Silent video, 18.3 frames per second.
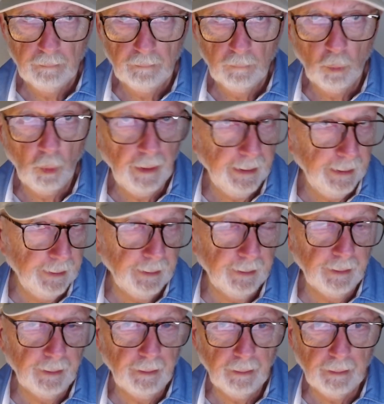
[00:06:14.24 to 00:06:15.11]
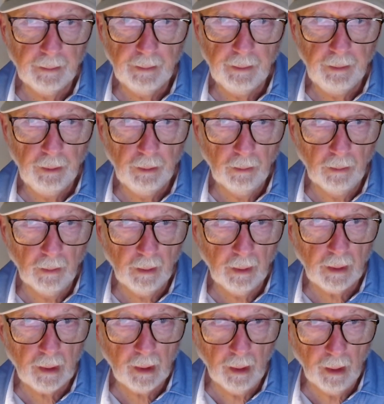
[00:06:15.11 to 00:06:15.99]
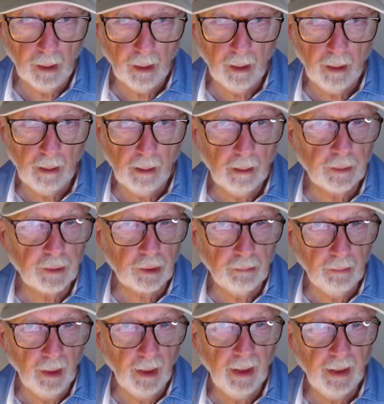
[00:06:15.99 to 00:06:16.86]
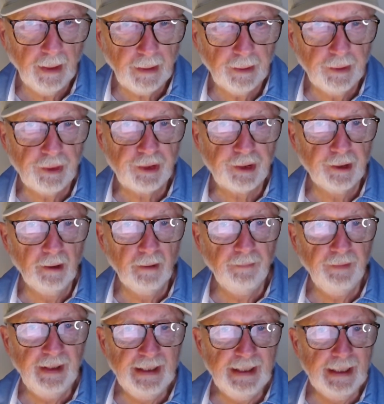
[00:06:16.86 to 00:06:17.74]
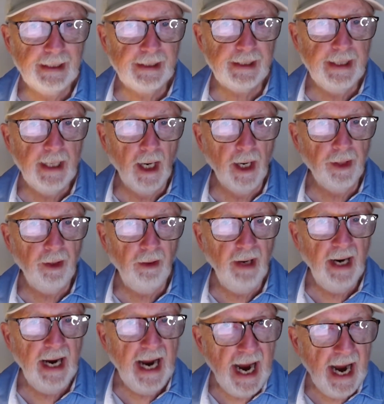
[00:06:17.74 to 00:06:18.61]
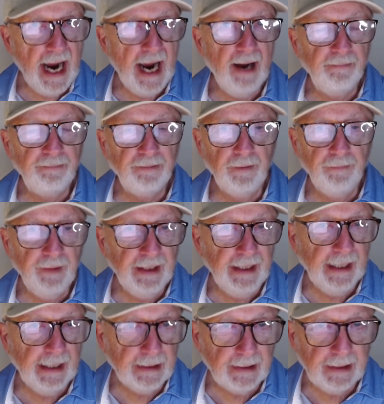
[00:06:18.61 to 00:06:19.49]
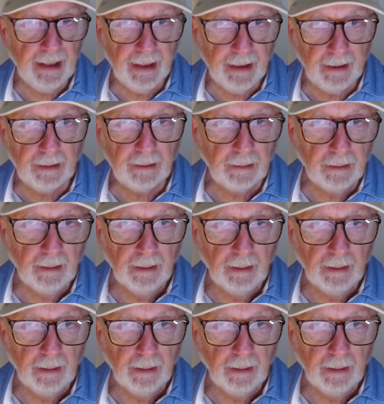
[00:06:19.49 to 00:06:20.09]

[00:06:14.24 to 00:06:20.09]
Well, your car or truck is serving as the other half of the antenna.